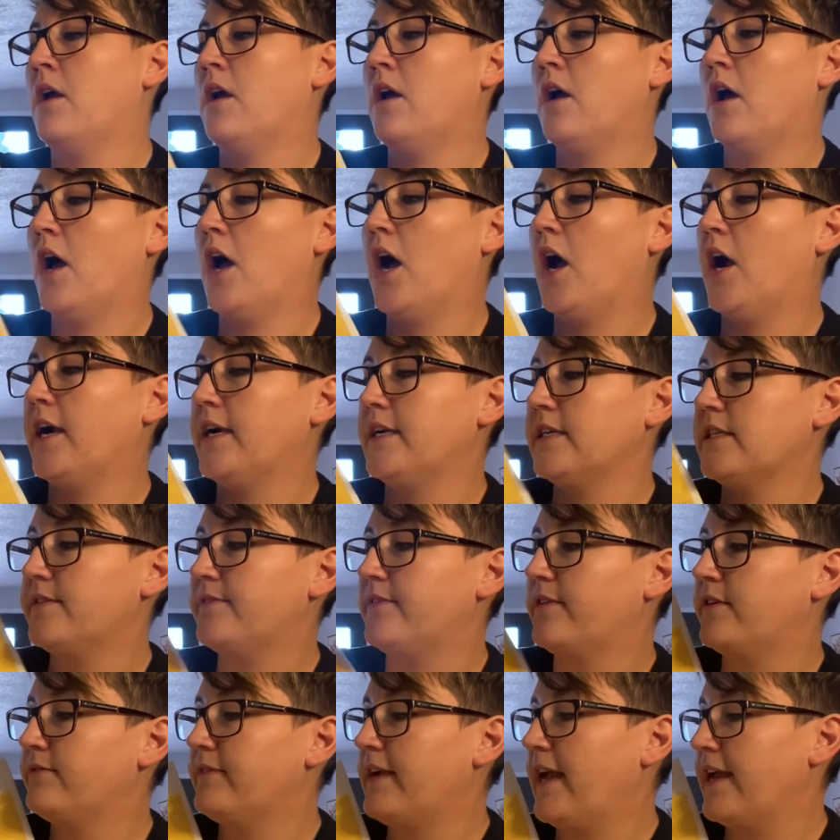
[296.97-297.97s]
R is
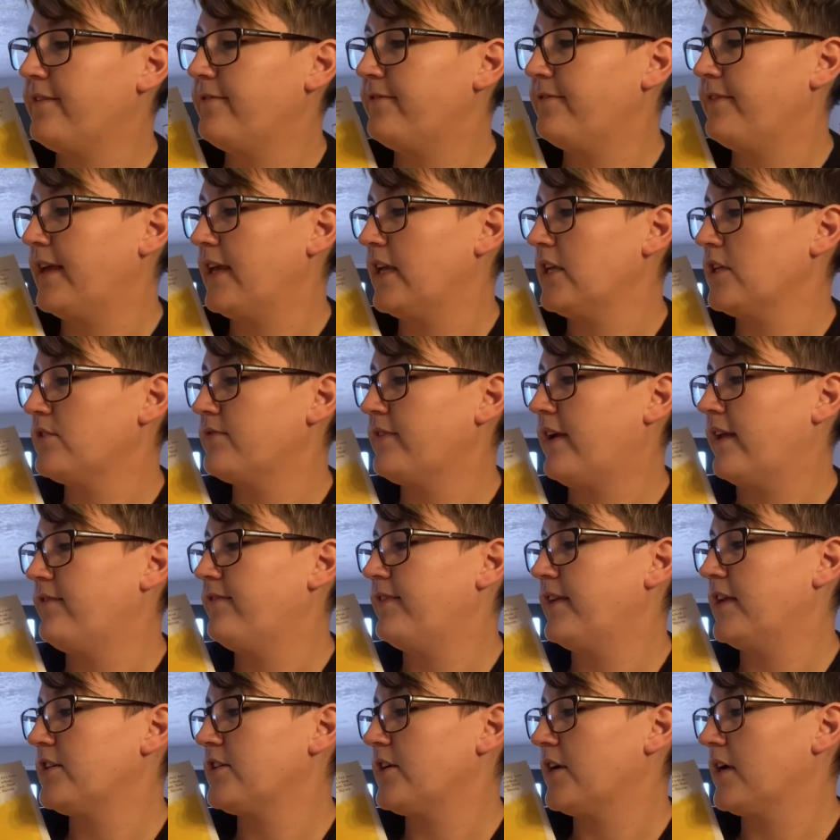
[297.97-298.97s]
for redfish.
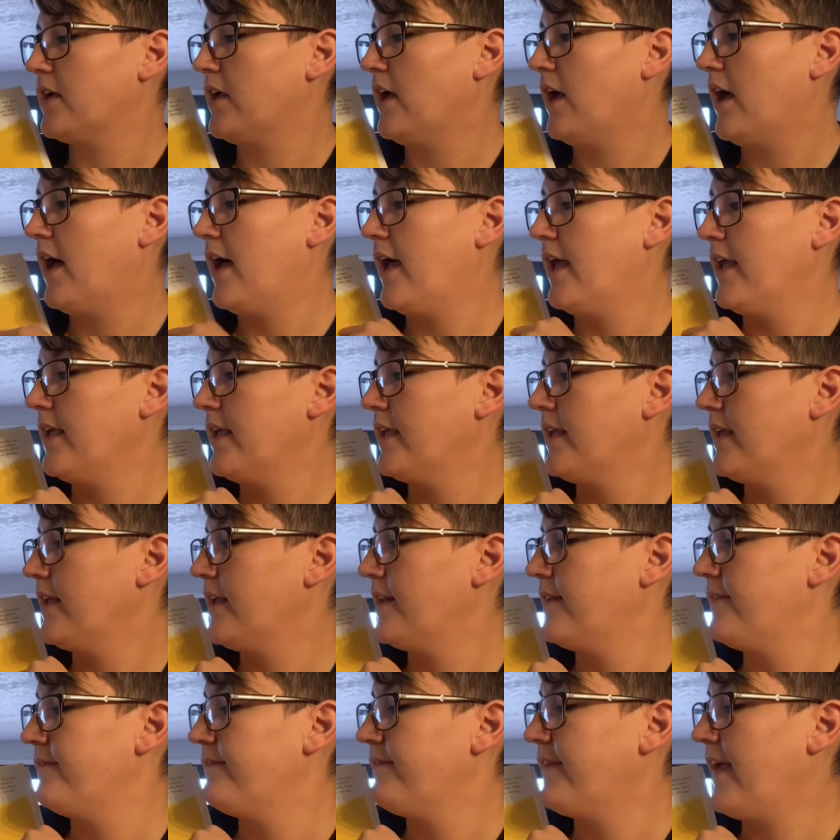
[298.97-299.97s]
Redfish are caught
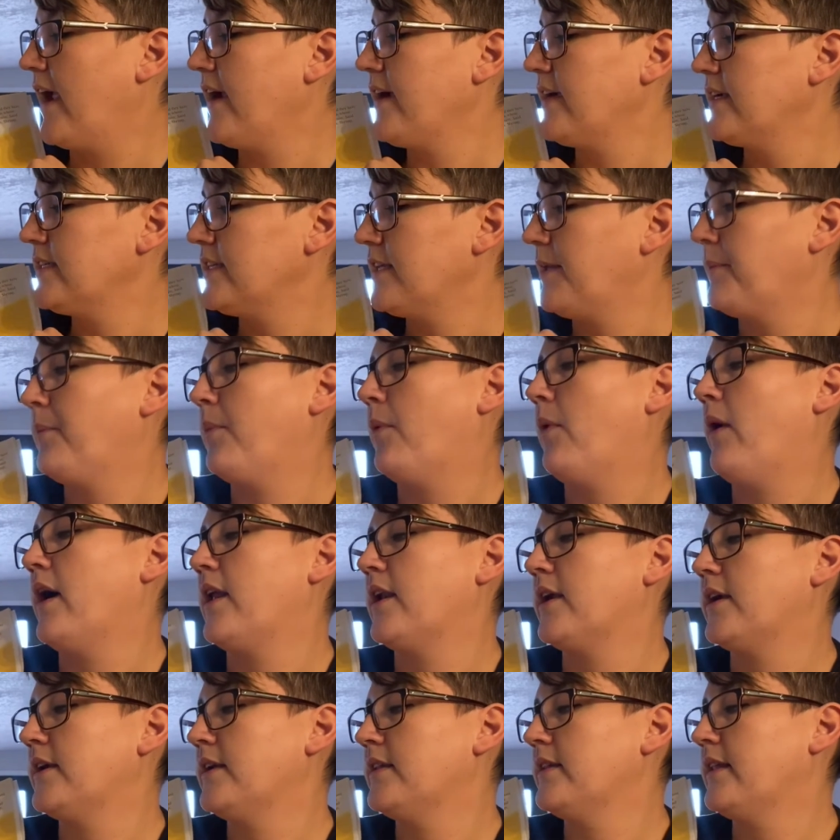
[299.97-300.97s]
in very deep
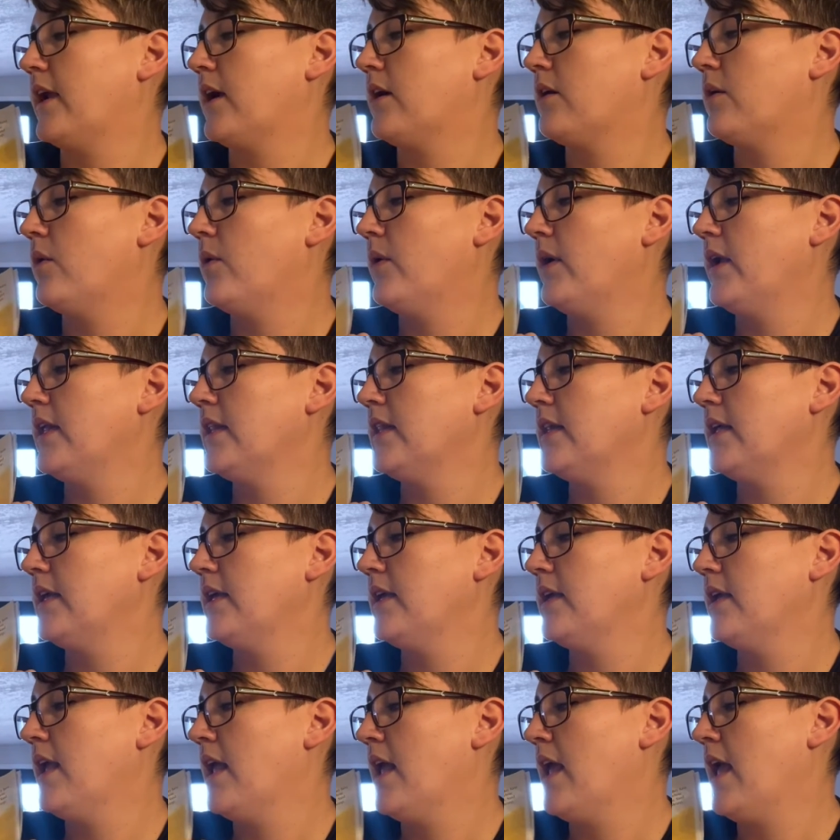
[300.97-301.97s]
water. They are
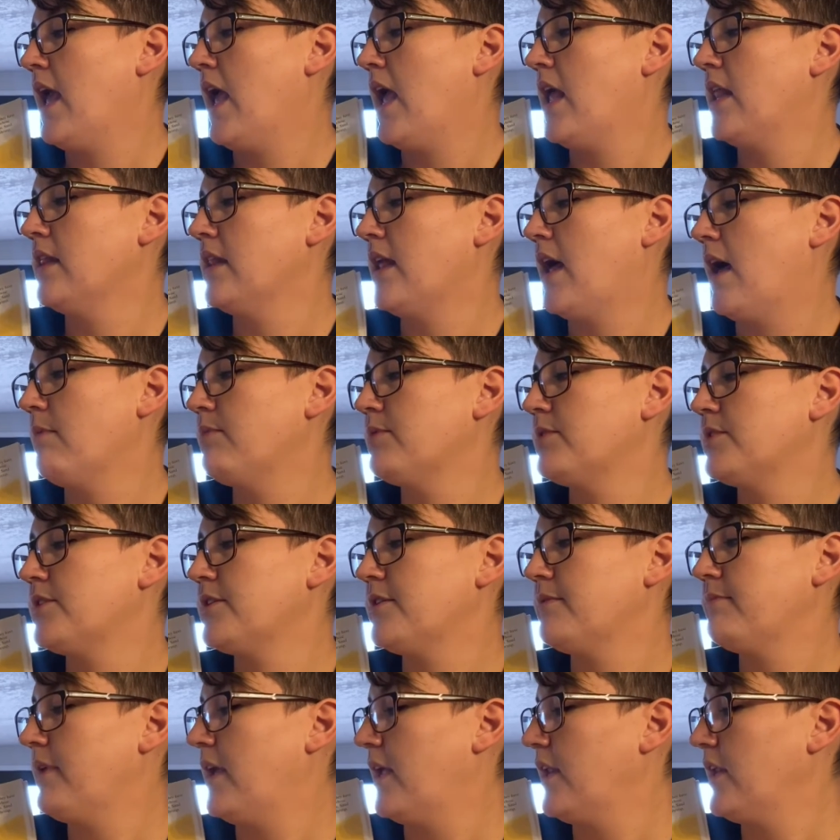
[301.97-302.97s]
oily and
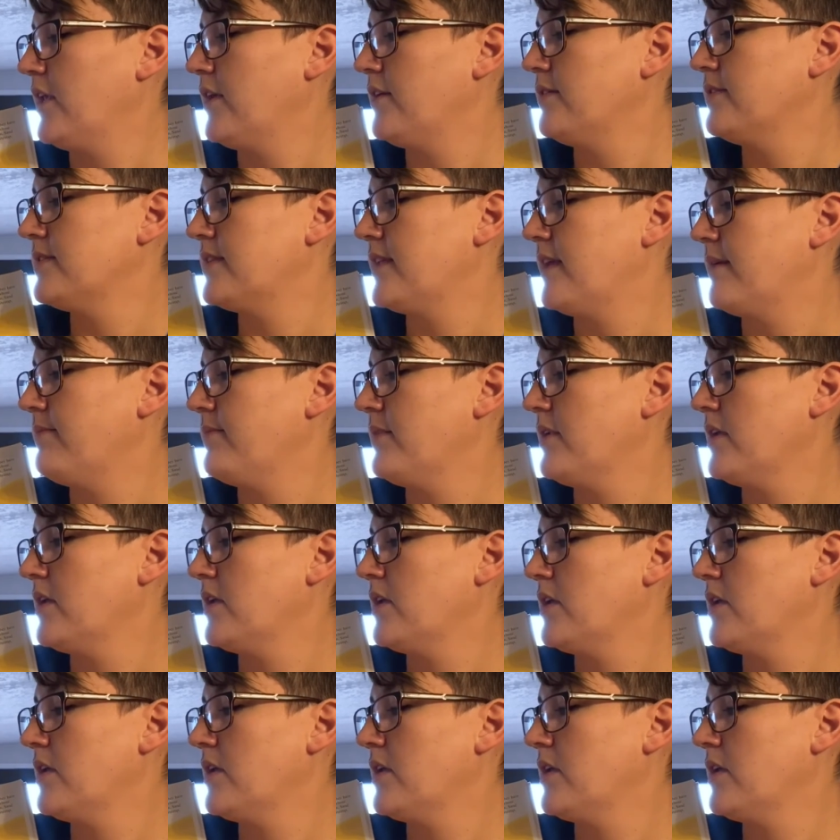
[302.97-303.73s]
lobstermen use them